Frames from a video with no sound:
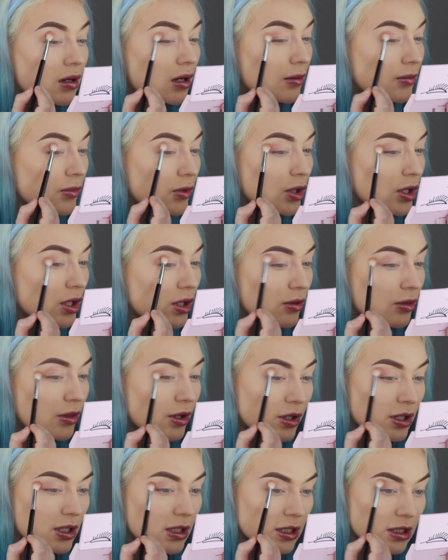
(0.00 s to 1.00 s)
I mean,
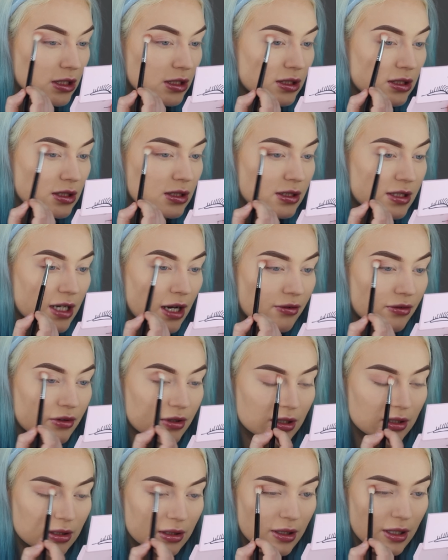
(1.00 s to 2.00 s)
there is
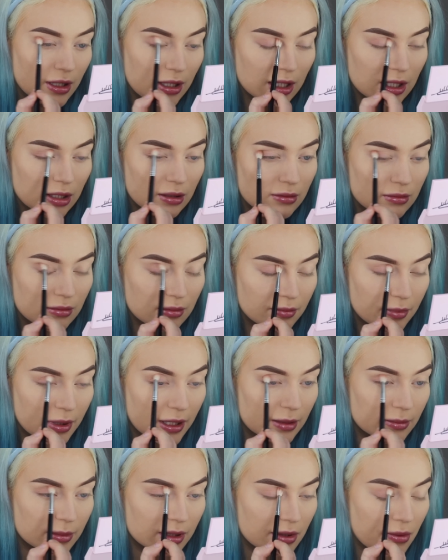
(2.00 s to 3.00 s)
definitely
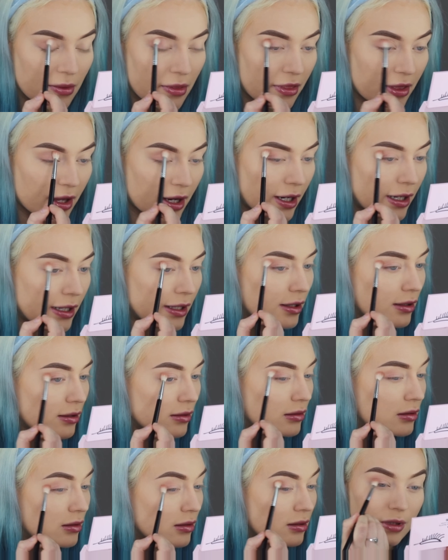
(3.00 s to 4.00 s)
pigment there.
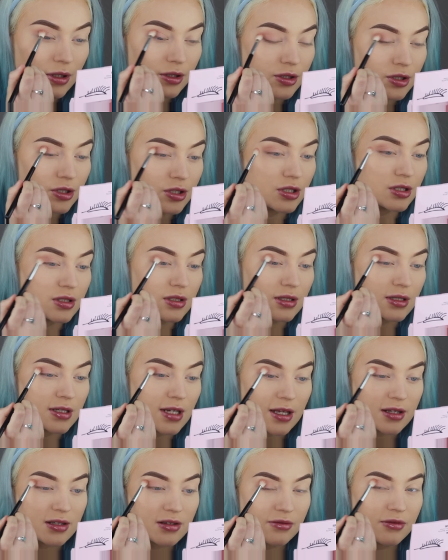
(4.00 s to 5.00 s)
Let's just
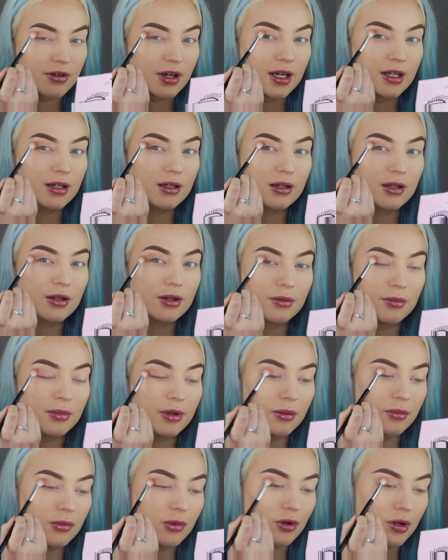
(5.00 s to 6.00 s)
intensify it a little
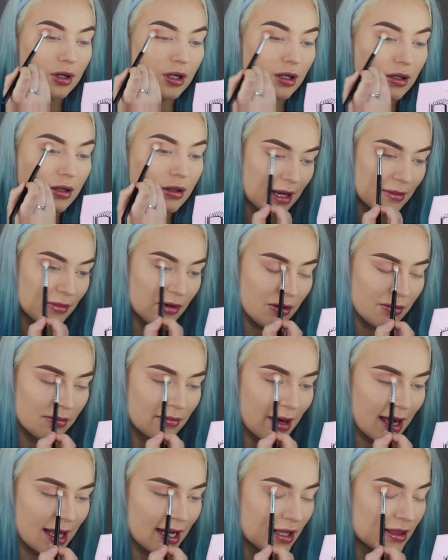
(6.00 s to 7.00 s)
bit more. I'm not
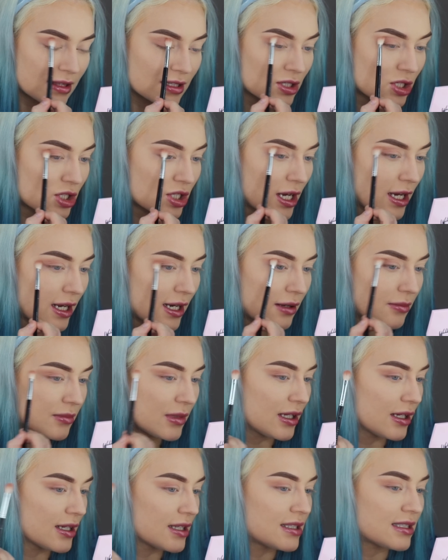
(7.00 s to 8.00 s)
mad at this shade. I
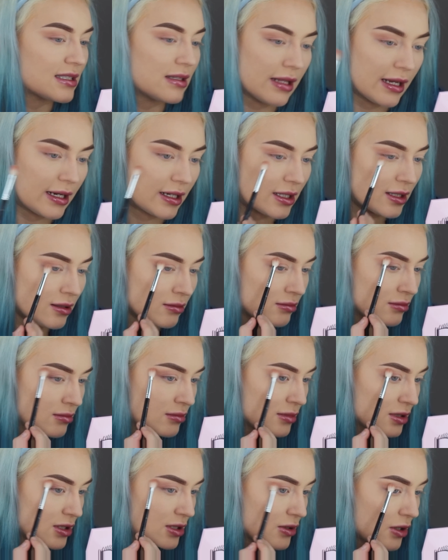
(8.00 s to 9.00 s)
mean, it's there.
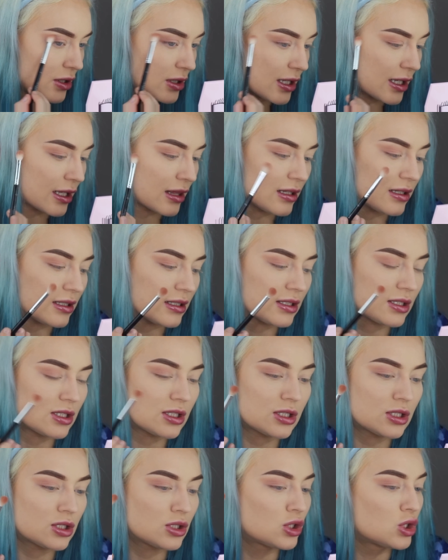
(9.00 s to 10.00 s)
It's not like there's
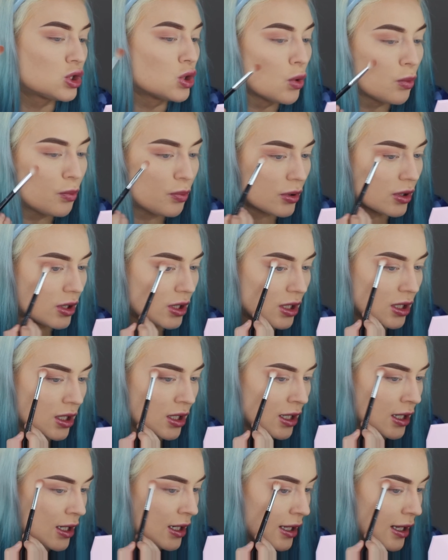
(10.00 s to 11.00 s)

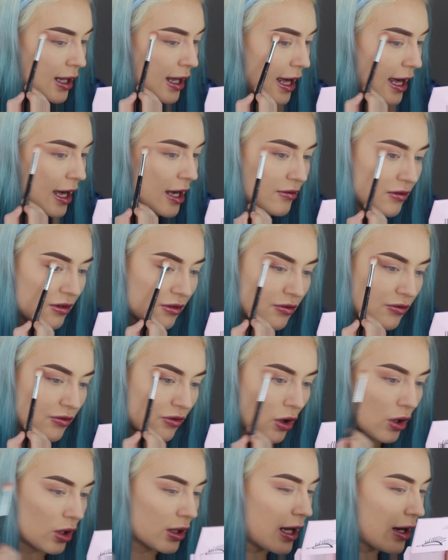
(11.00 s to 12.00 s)
super heavy
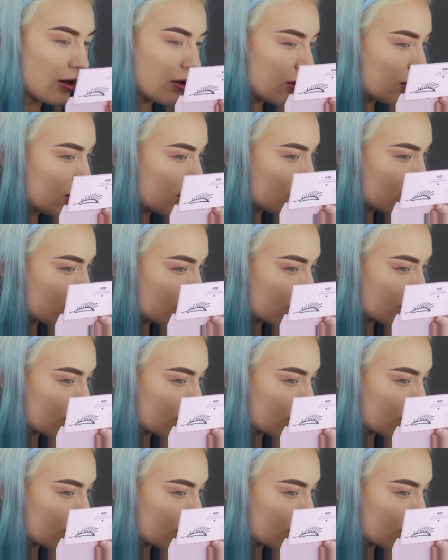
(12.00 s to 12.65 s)
fallout.